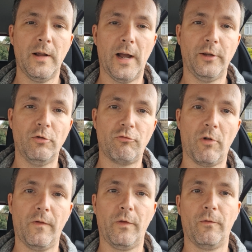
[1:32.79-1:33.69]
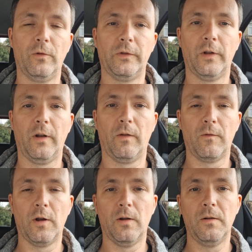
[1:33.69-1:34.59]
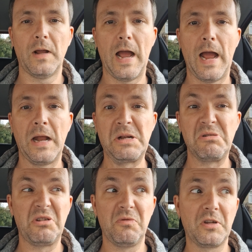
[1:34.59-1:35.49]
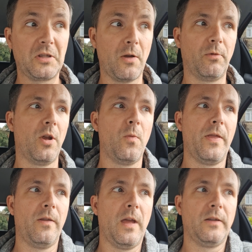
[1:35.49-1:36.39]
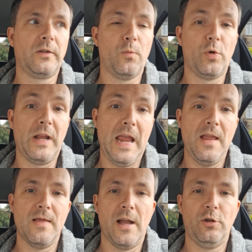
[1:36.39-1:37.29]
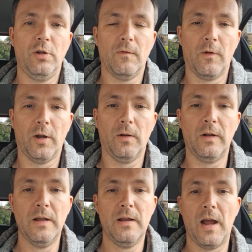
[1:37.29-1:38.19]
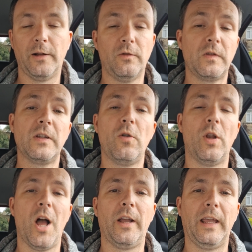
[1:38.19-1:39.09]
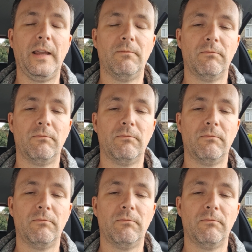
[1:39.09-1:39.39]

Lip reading: and you drive on the wrong side of the road and you just don't know whether there's someone in that new road and you just got lucky.